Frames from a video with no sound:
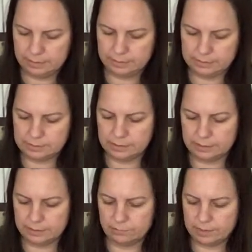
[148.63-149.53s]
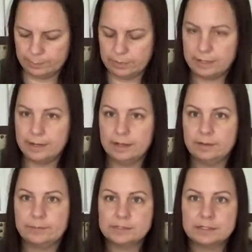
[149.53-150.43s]
It's starting to crumple
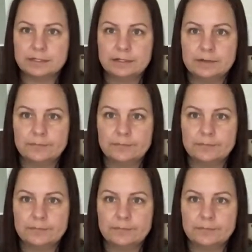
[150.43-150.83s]
up, see?